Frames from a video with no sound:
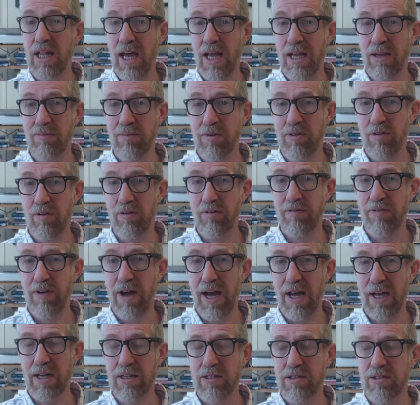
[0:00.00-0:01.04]
claims or
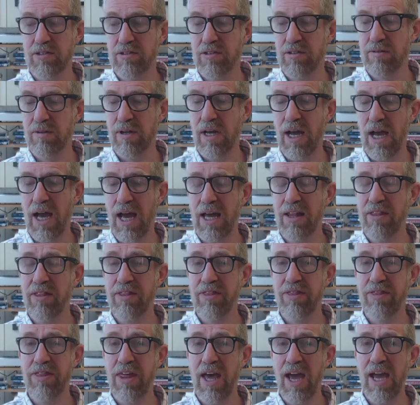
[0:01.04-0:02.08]
facts,
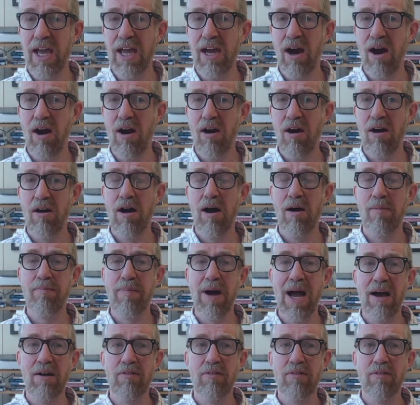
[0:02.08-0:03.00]
and they are